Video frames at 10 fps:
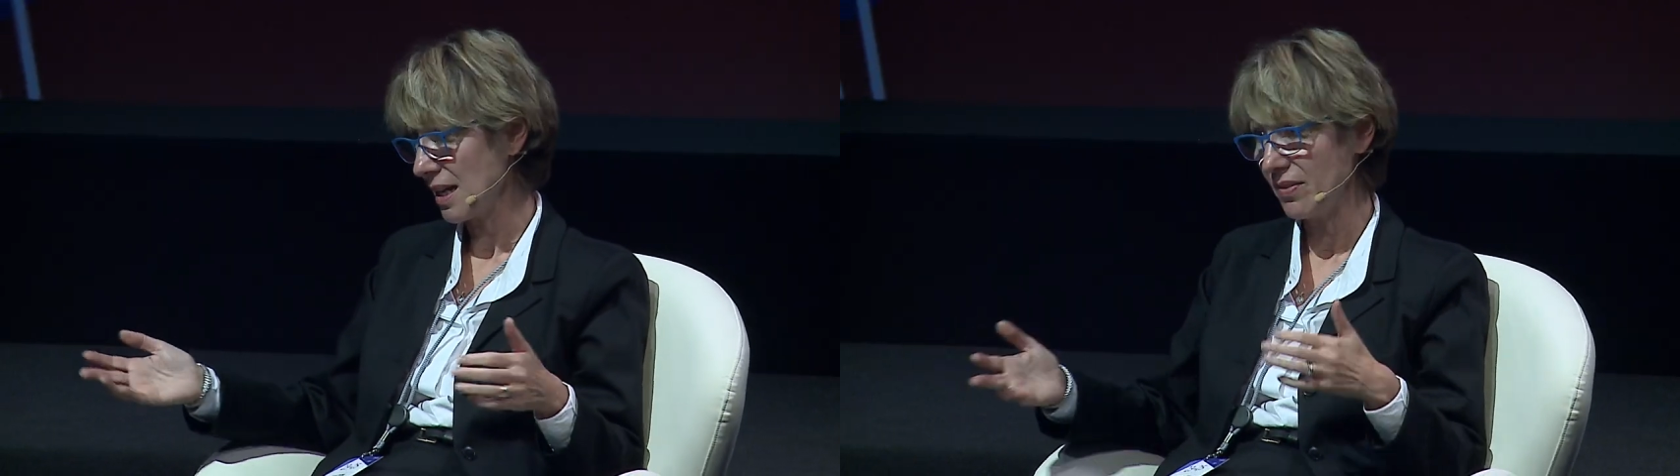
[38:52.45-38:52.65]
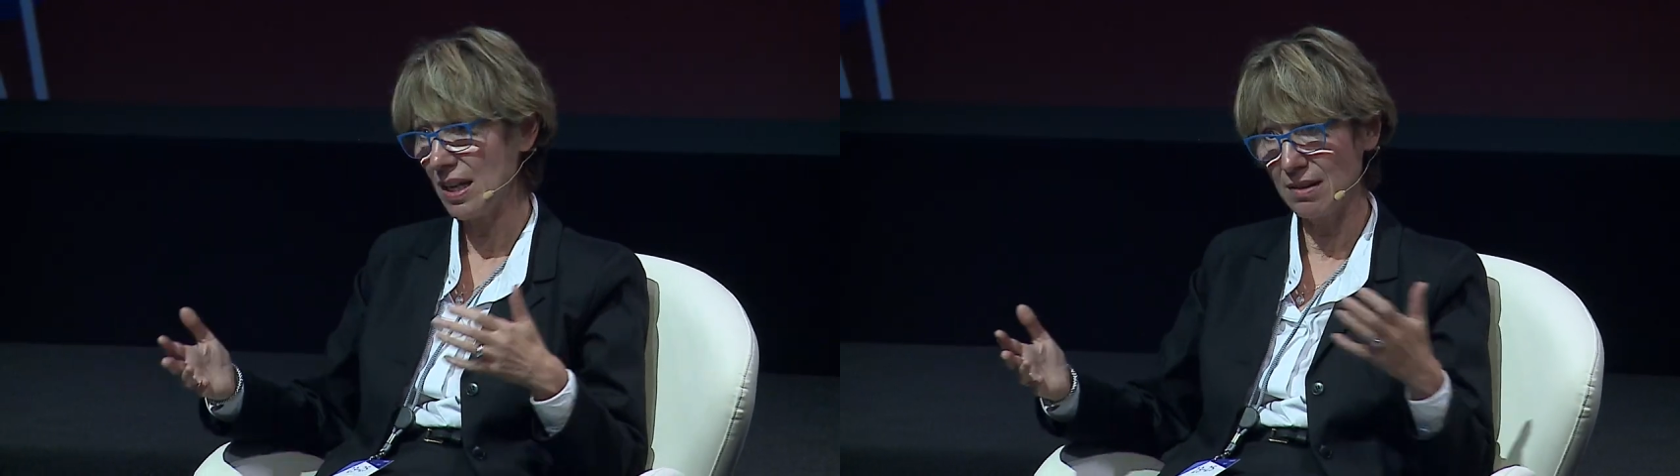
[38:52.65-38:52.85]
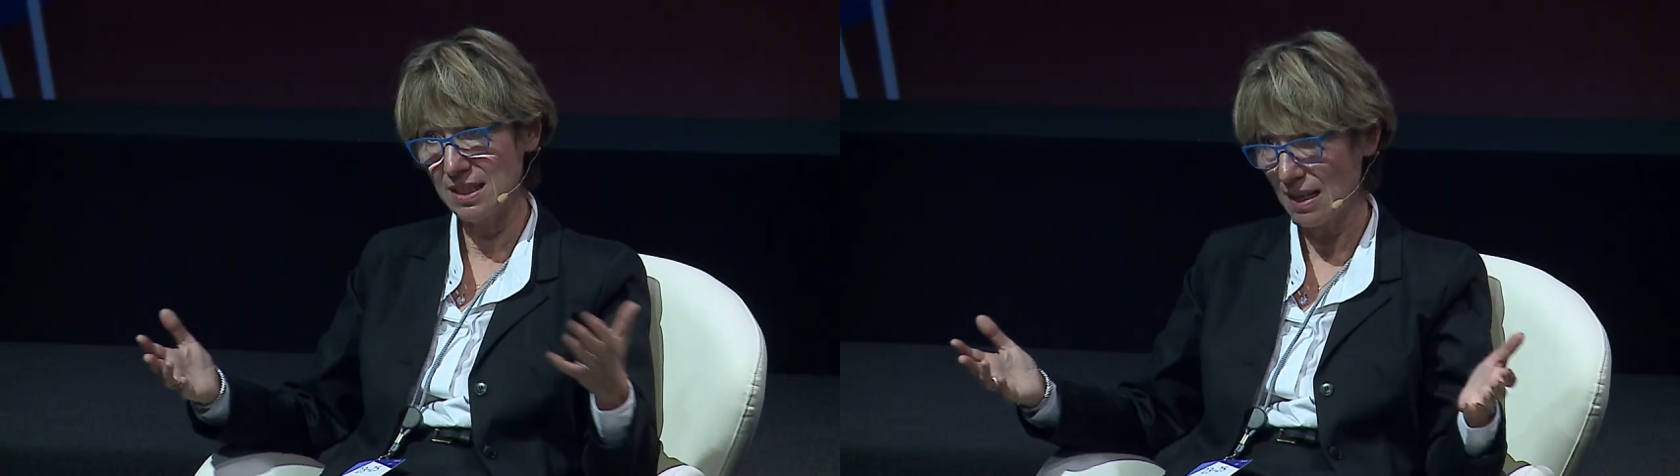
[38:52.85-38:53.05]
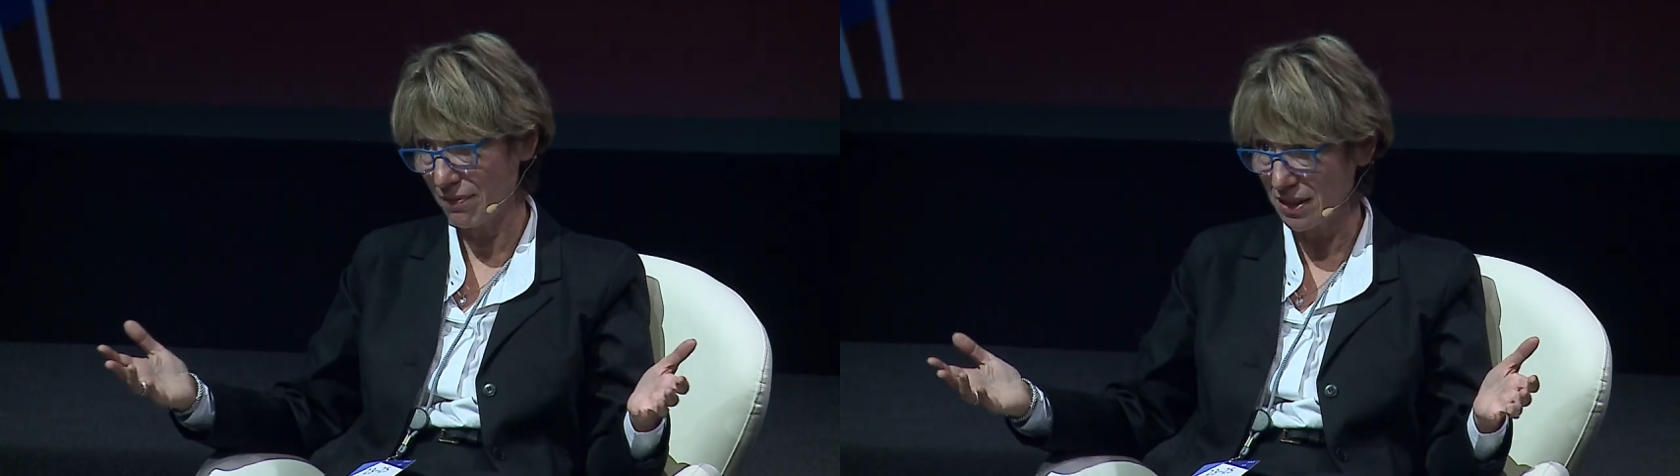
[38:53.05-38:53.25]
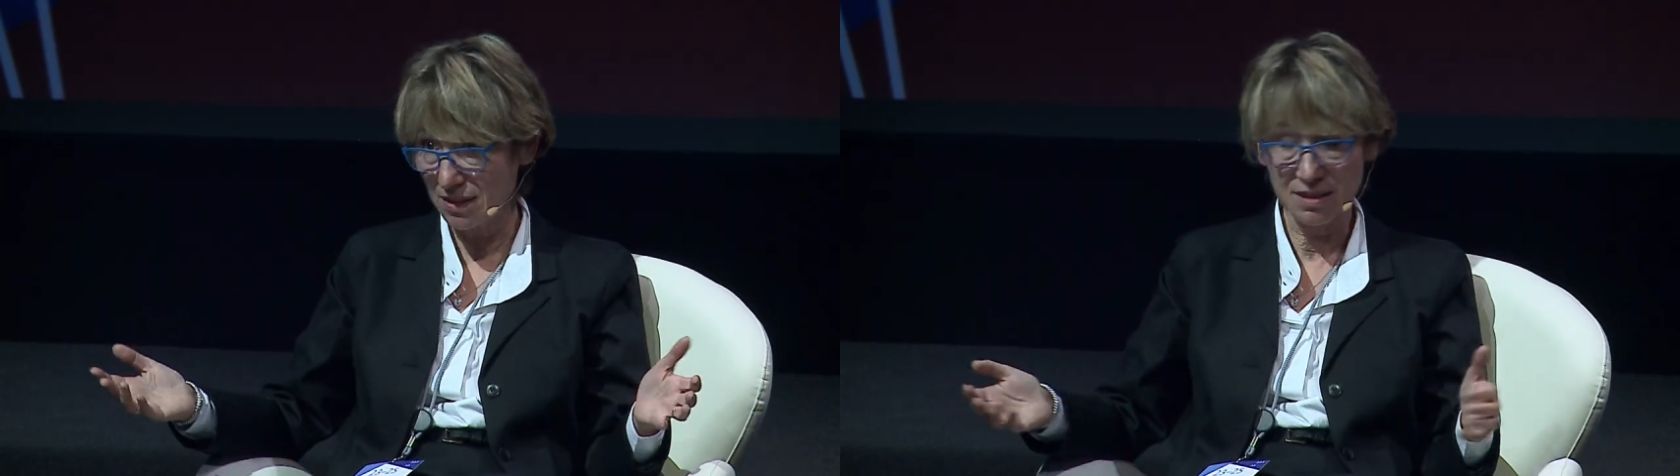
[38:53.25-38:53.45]
and there is
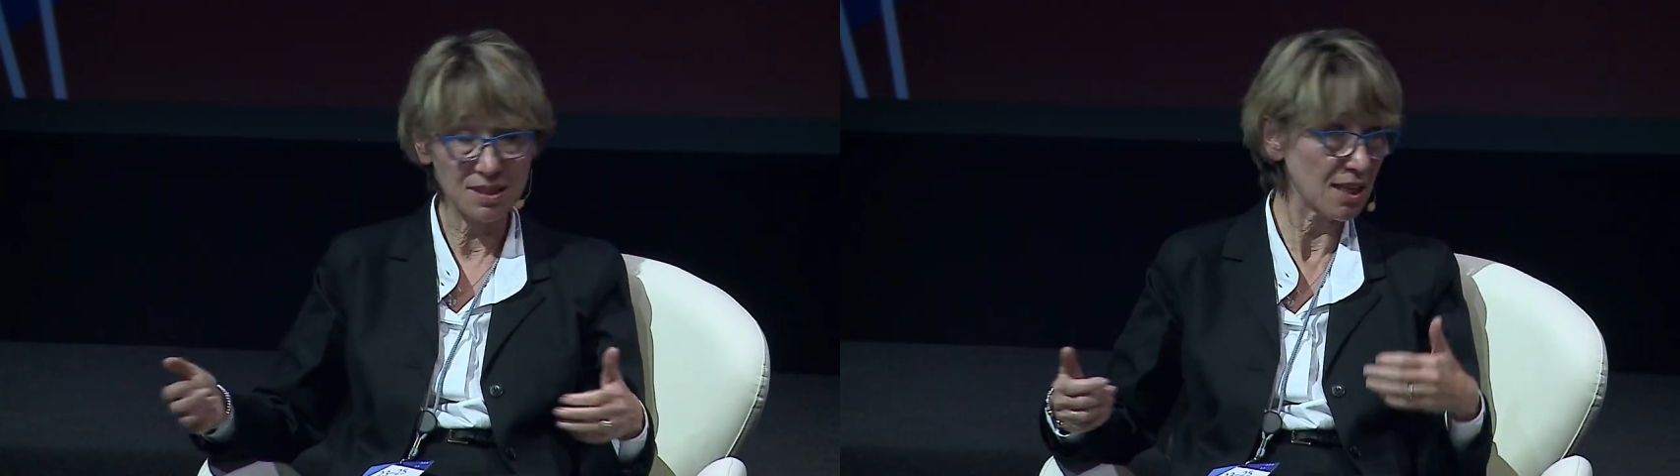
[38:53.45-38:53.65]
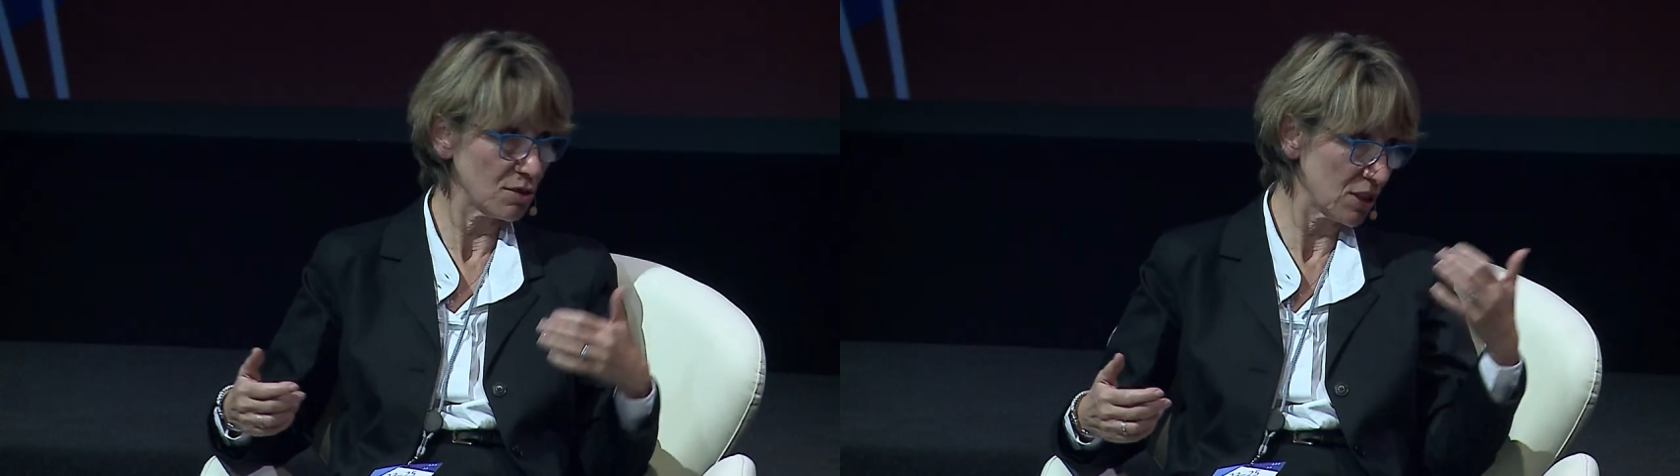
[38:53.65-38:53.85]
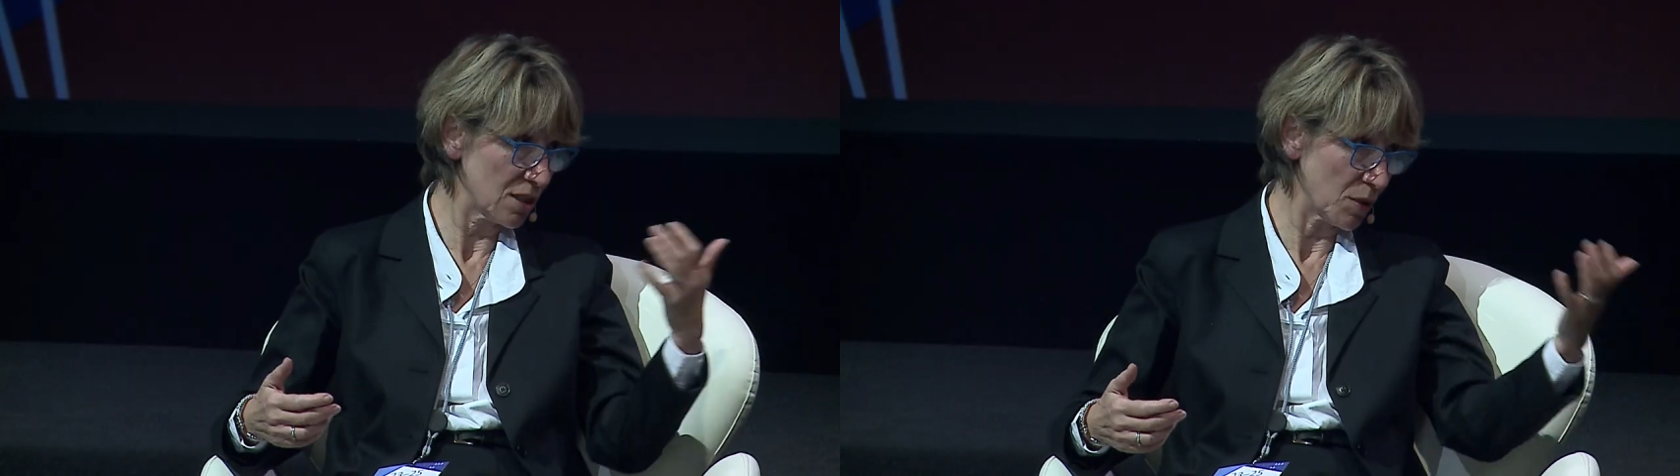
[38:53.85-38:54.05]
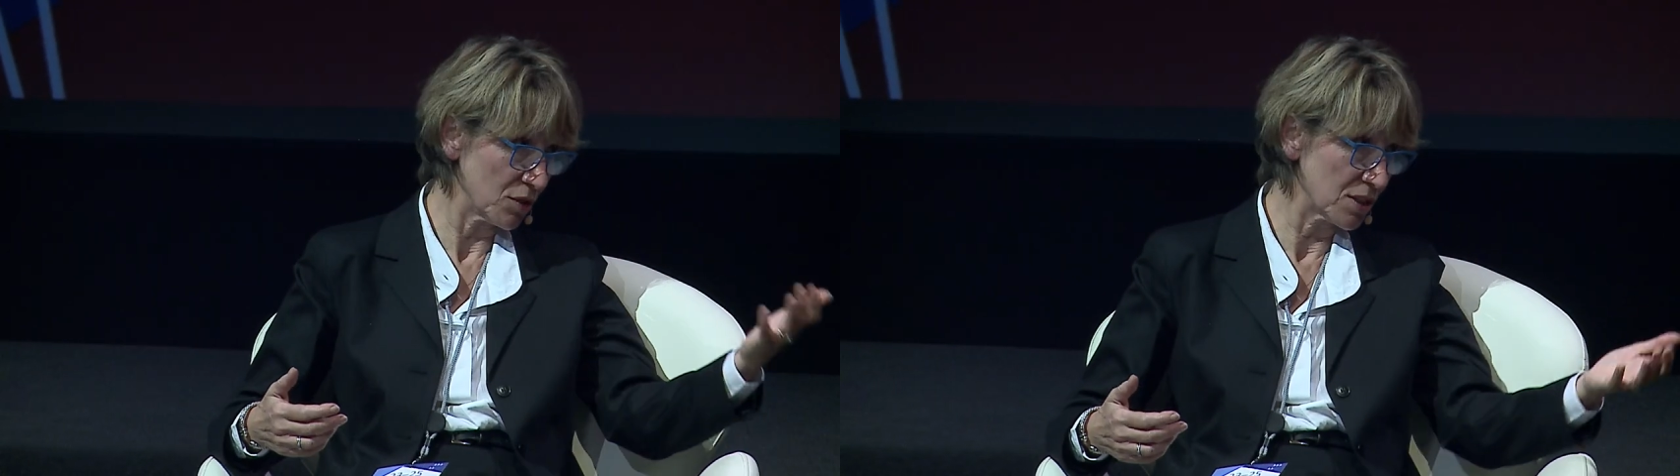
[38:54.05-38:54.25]
evidence they respond